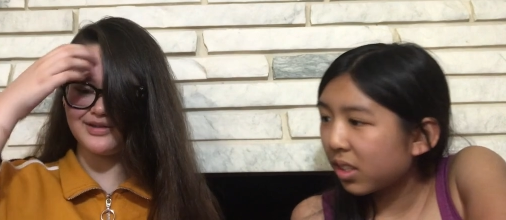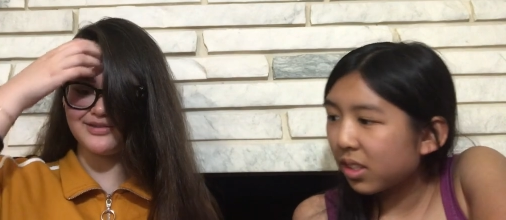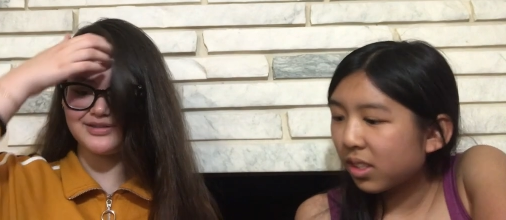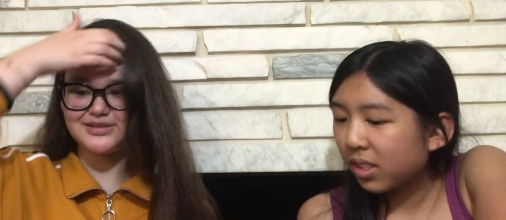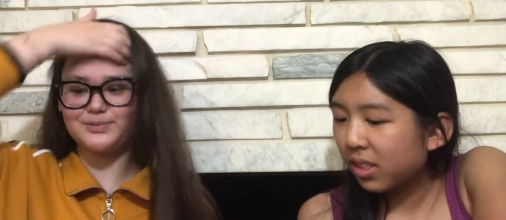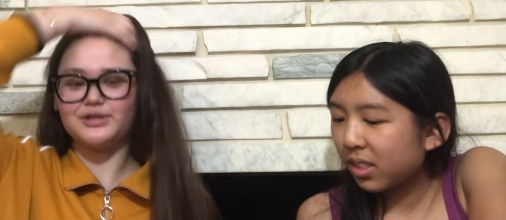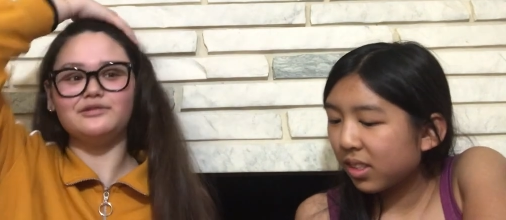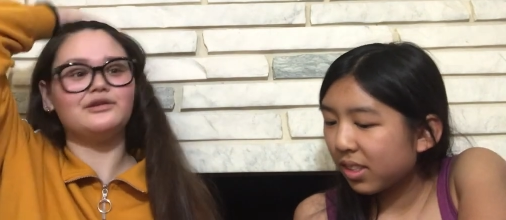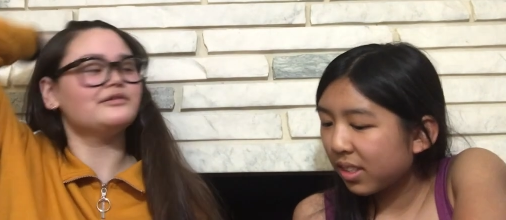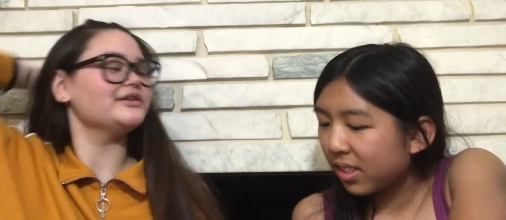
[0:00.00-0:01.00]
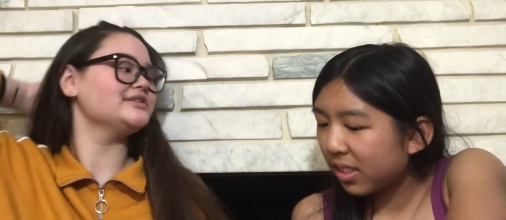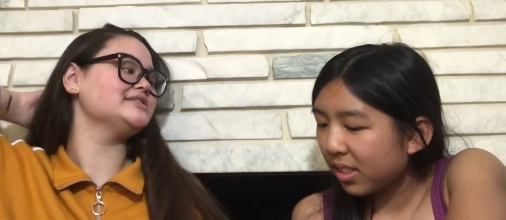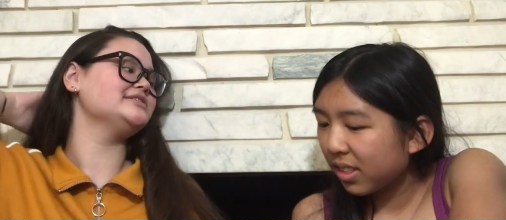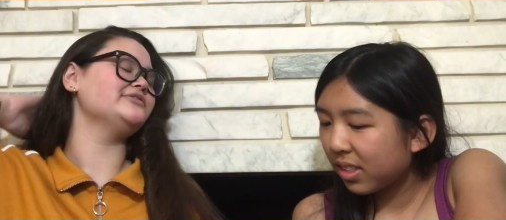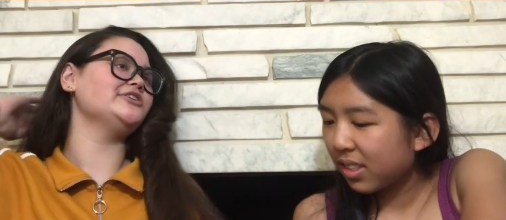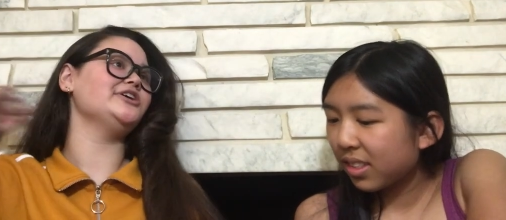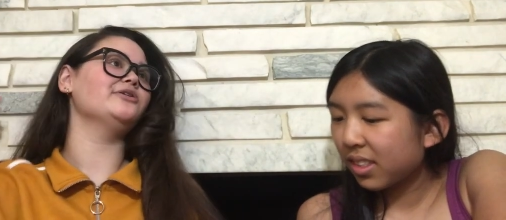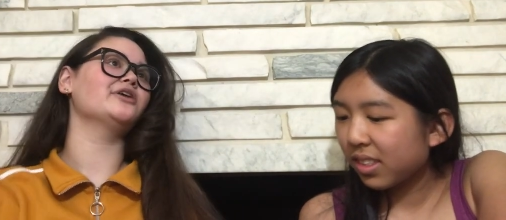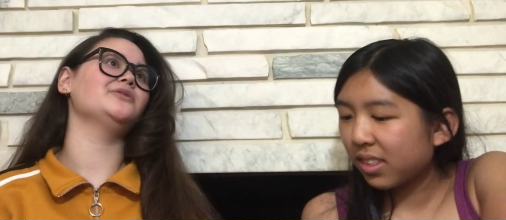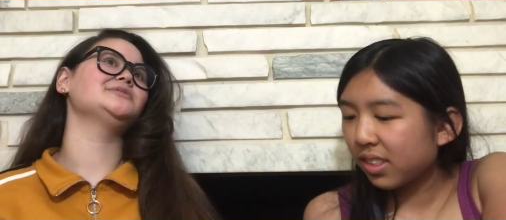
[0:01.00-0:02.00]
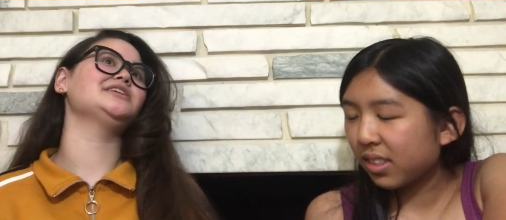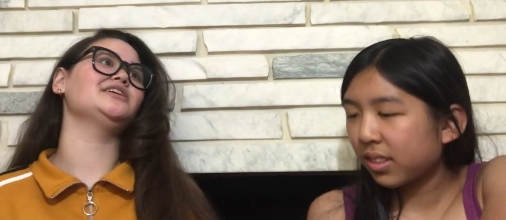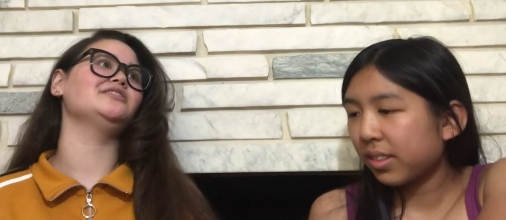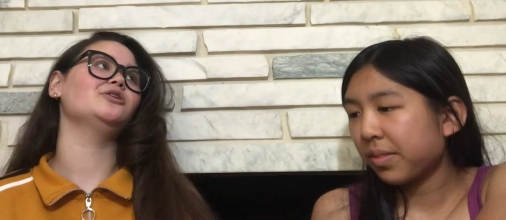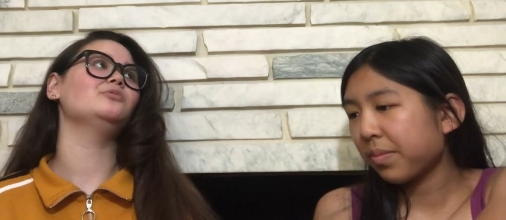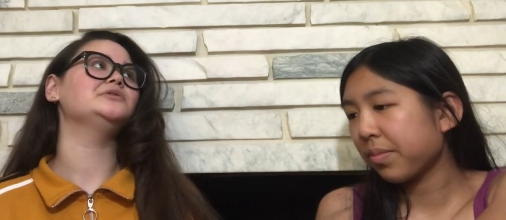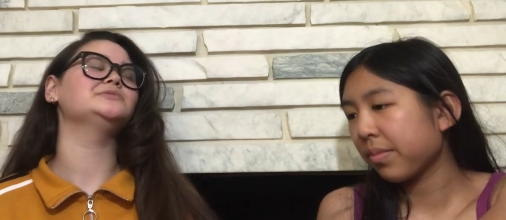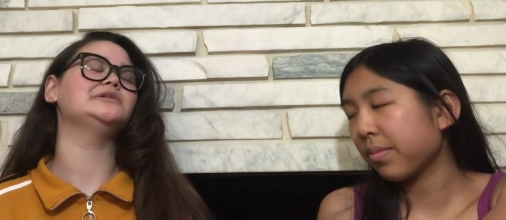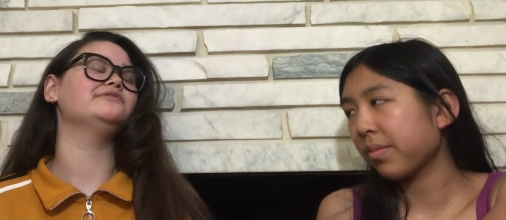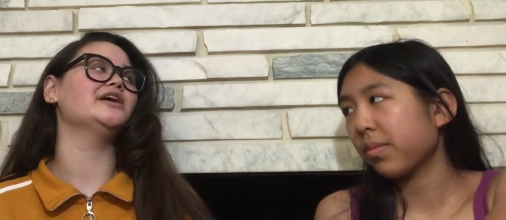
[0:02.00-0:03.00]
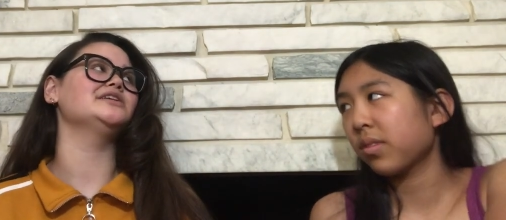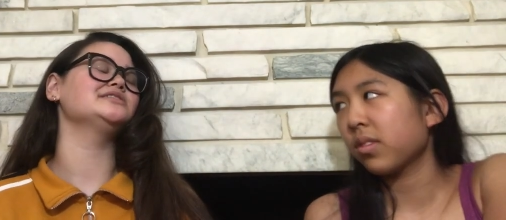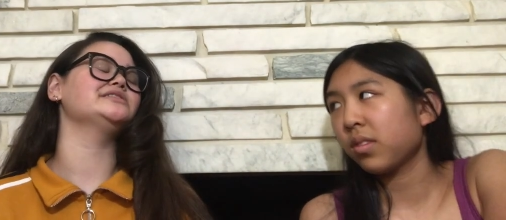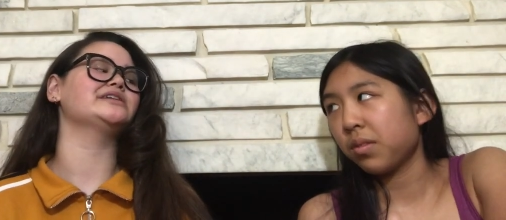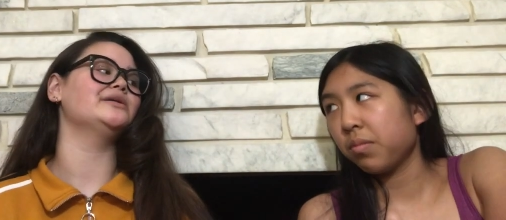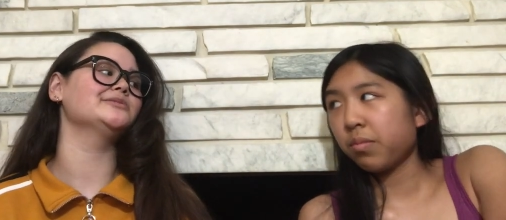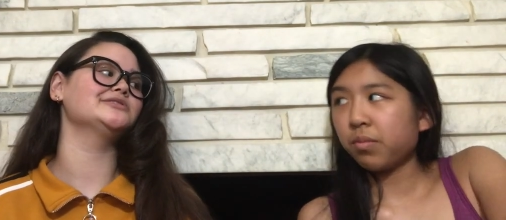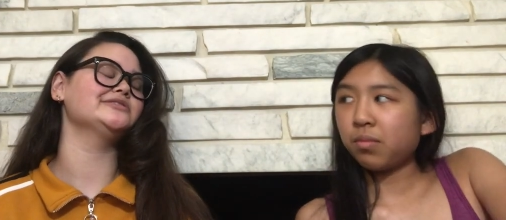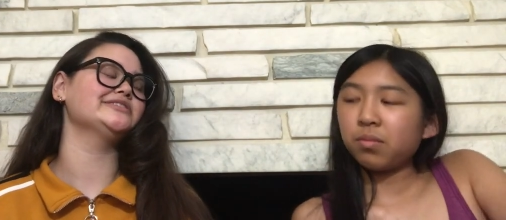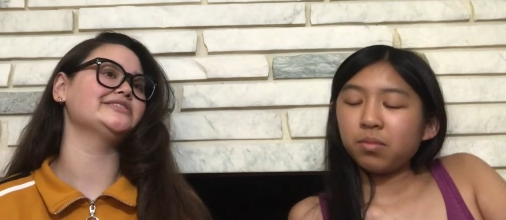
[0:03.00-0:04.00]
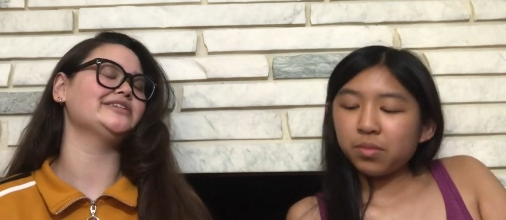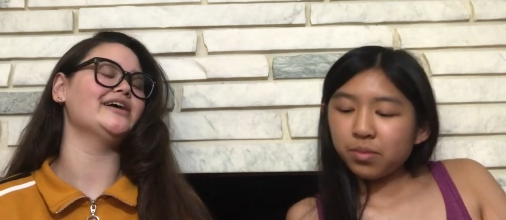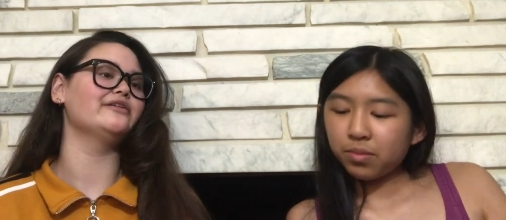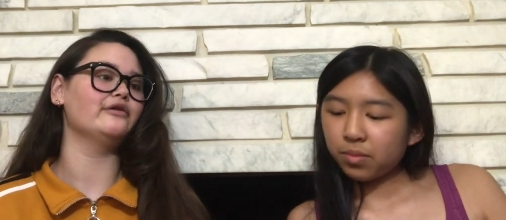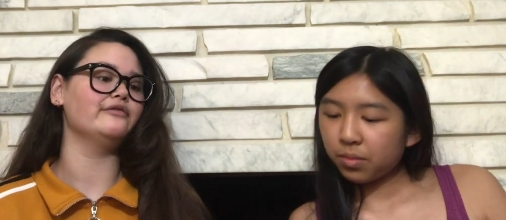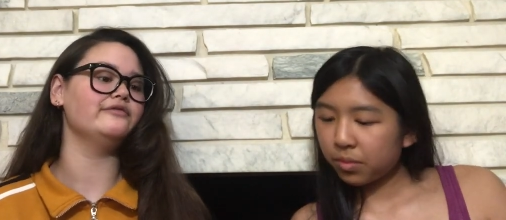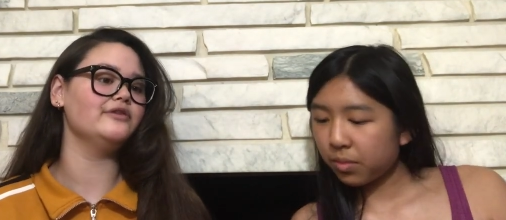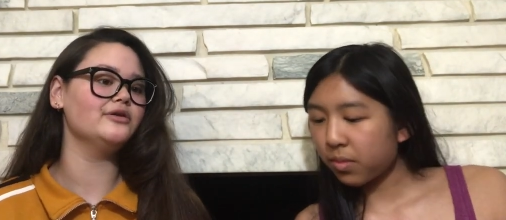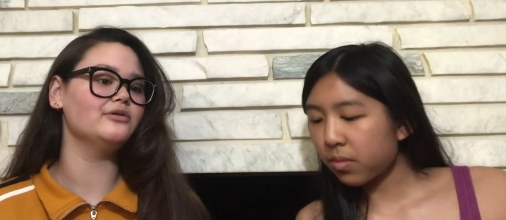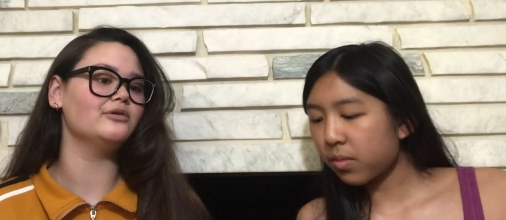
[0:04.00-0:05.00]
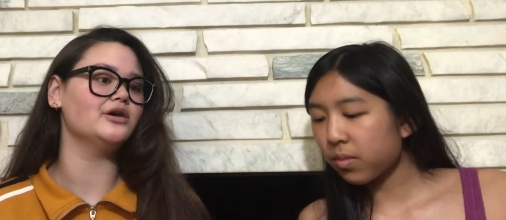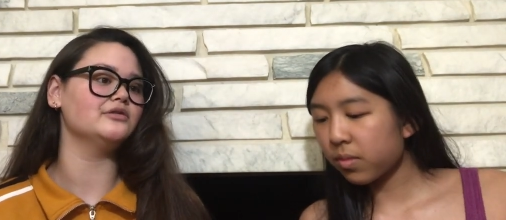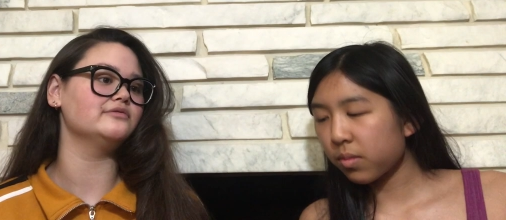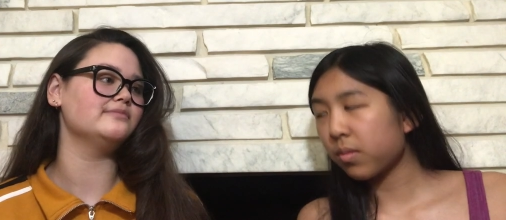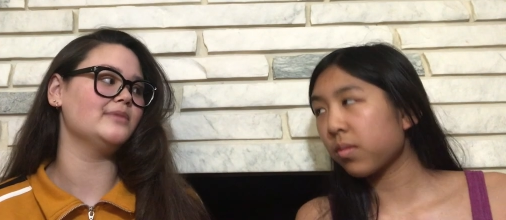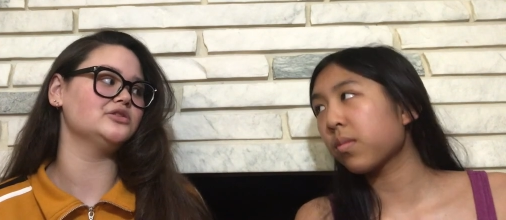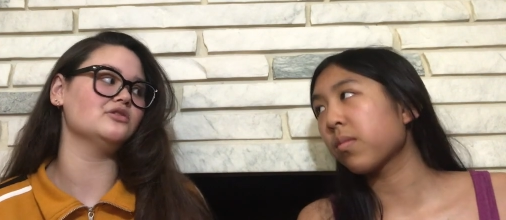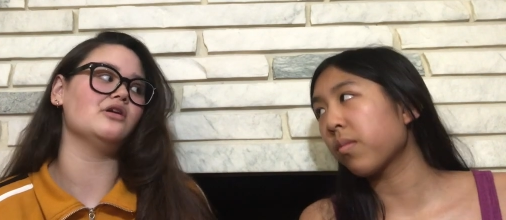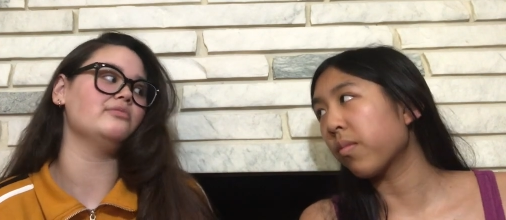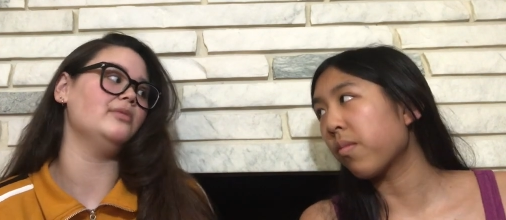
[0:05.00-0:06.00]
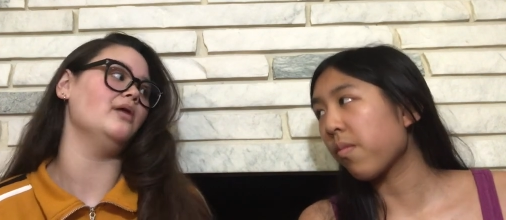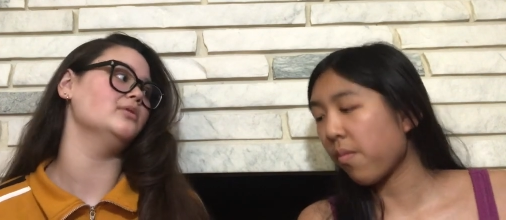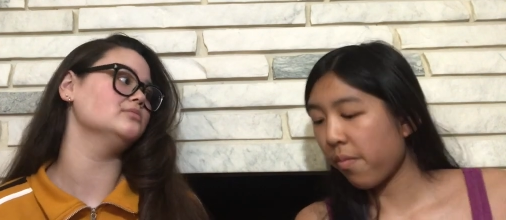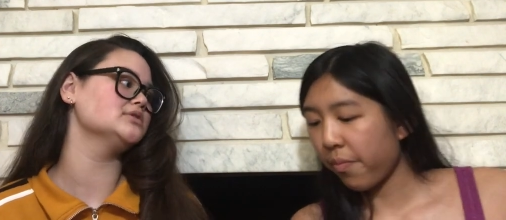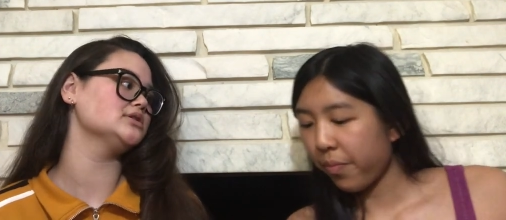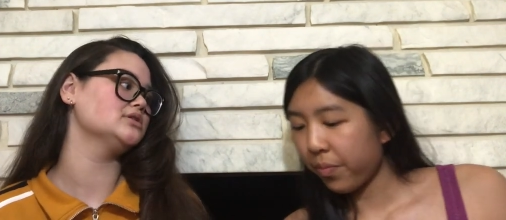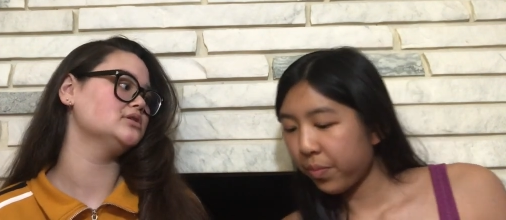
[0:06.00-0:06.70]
Speaker 1: I think it's pretty clear that this is a video commentating on what we find as the comical societal view of mental health problems.